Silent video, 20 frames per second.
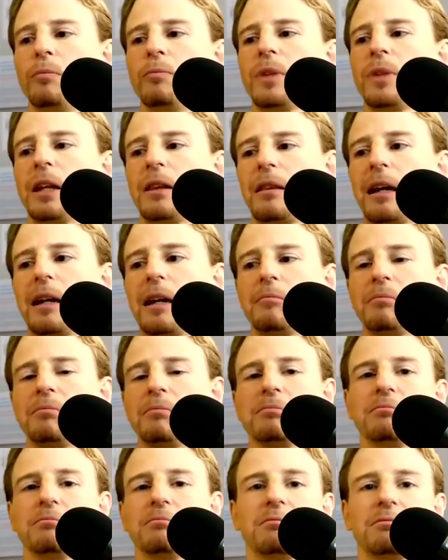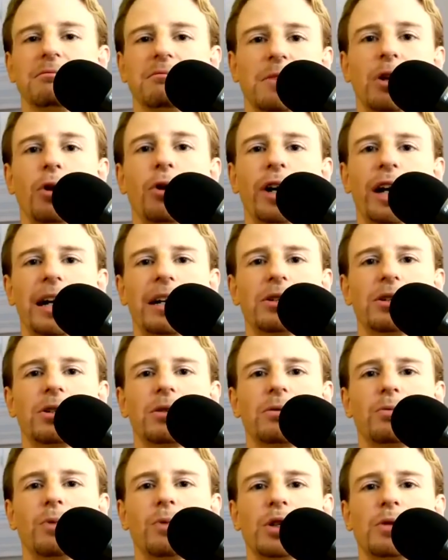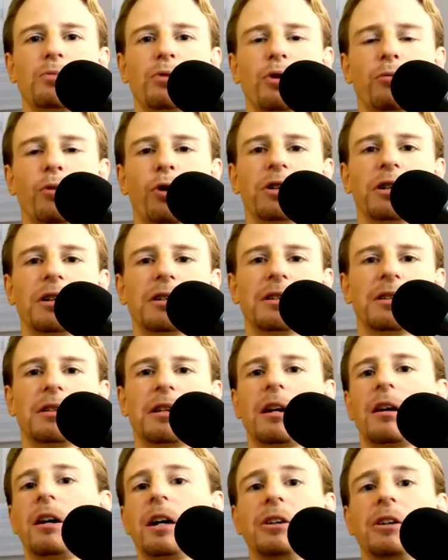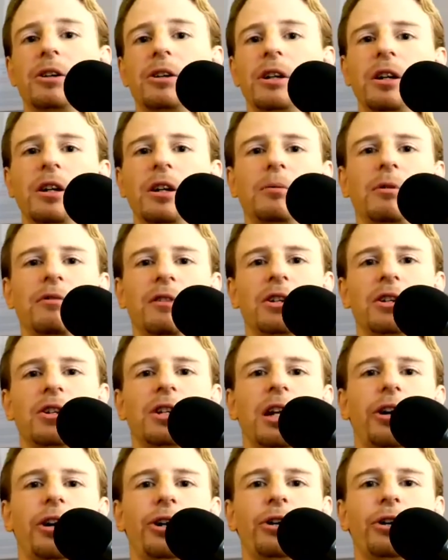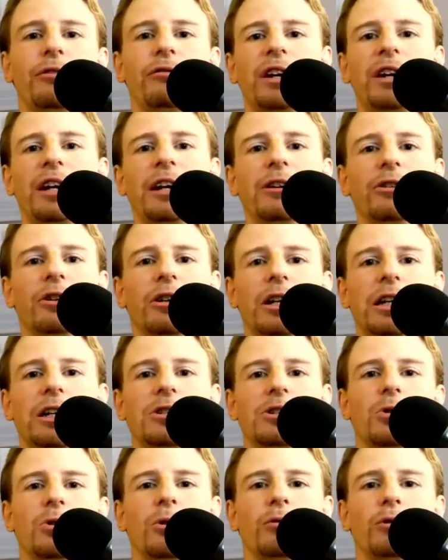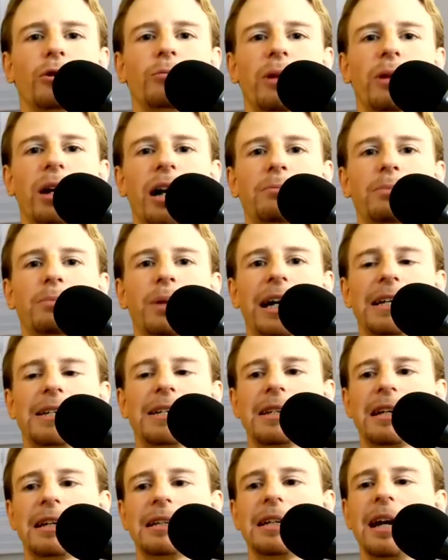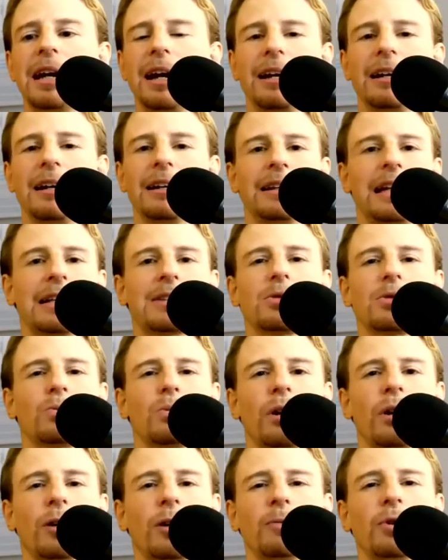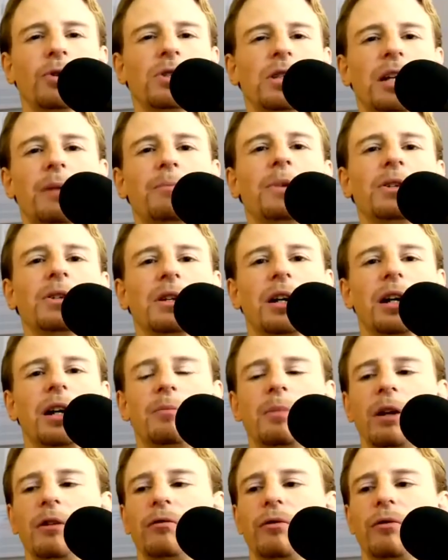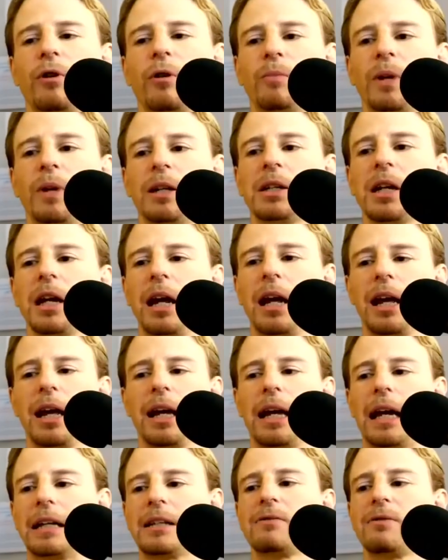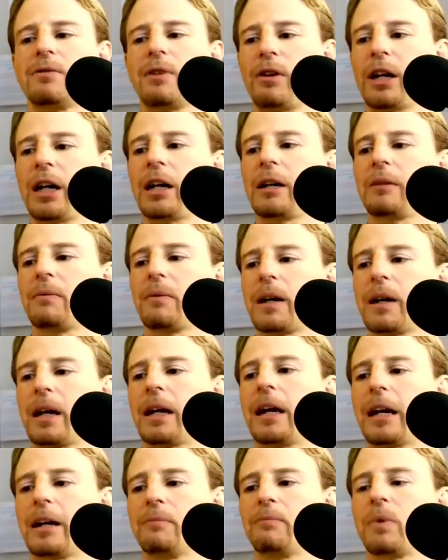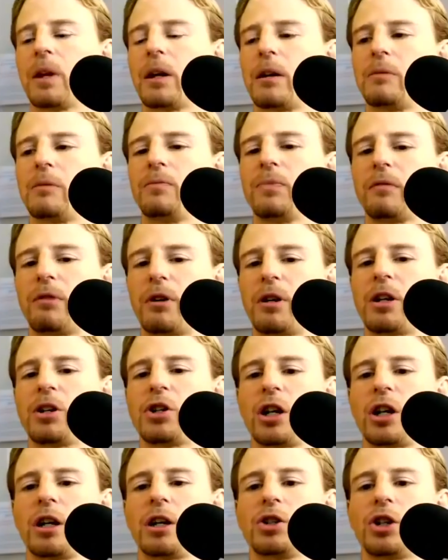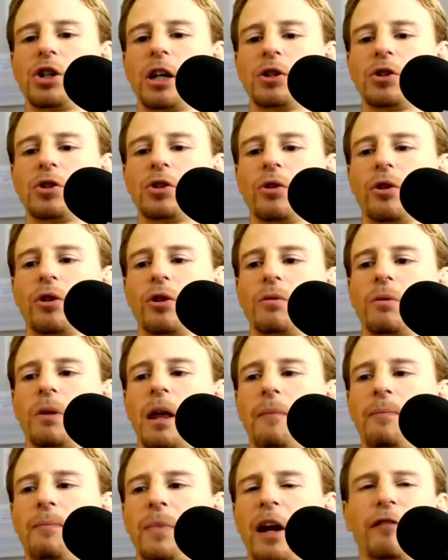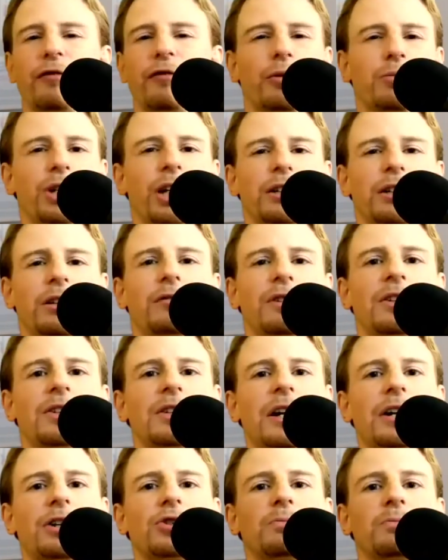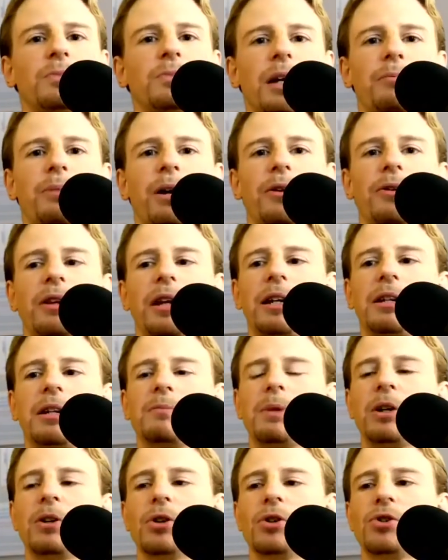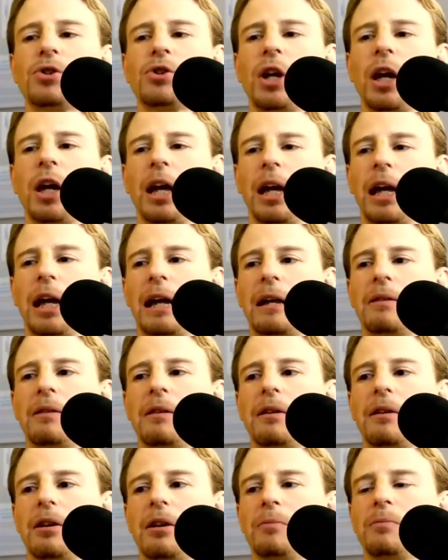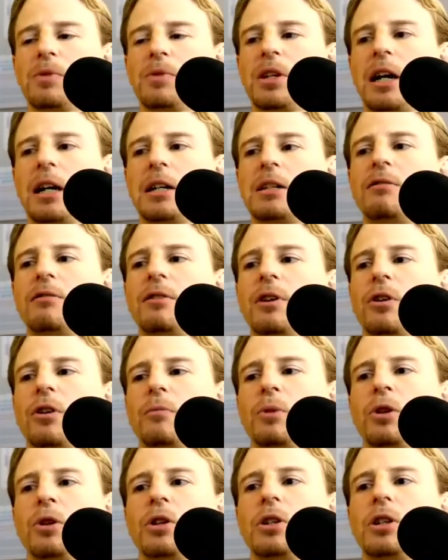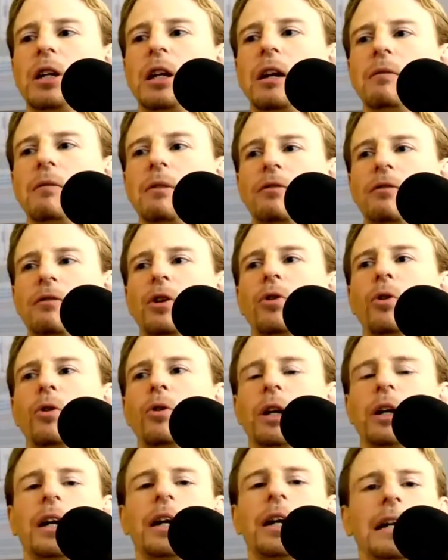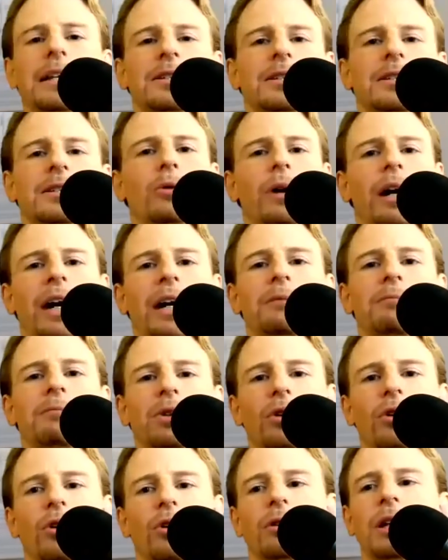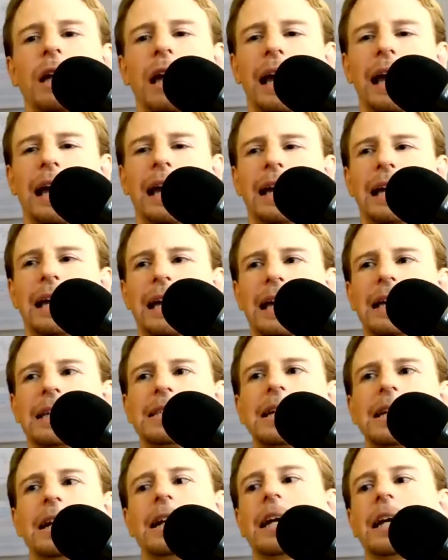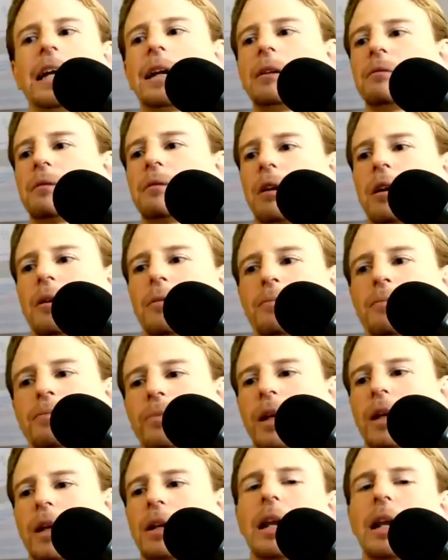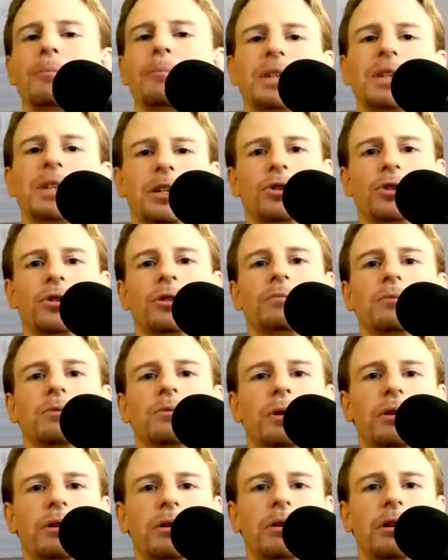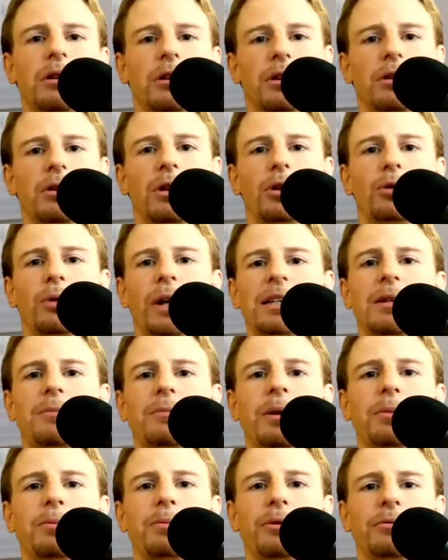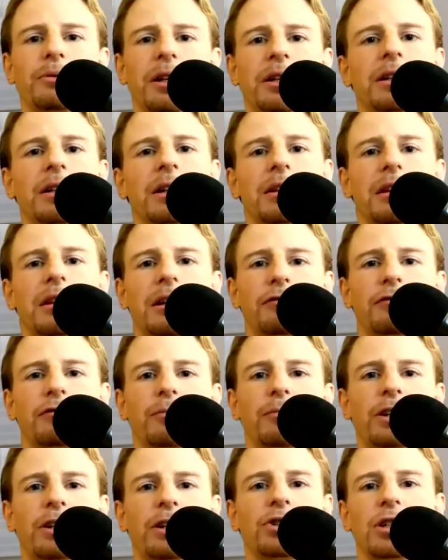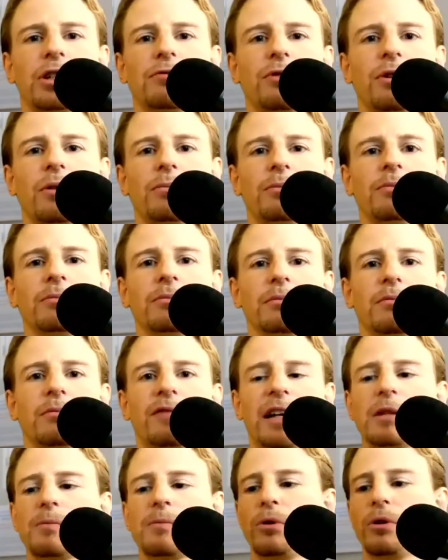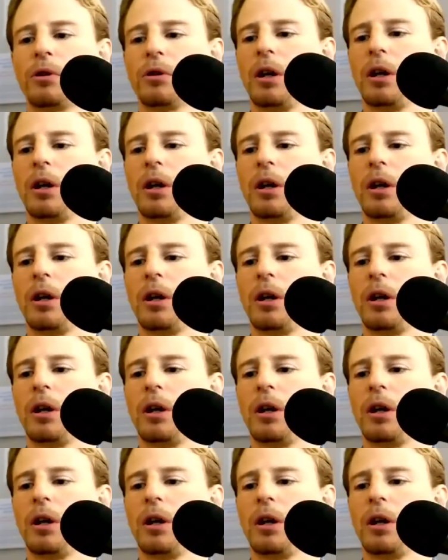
that then look at what's promoted and say, oh, you know, you got to be vegetarian or vegan or at least whole food plant based. And that's where those numbers are coming from. And it's very, again, um, very challenging to have an objective discussion about that because in the scientific community, if you're going against the grain, you're easily um, lumped into with uh, the crazy people that get the information just from Facebook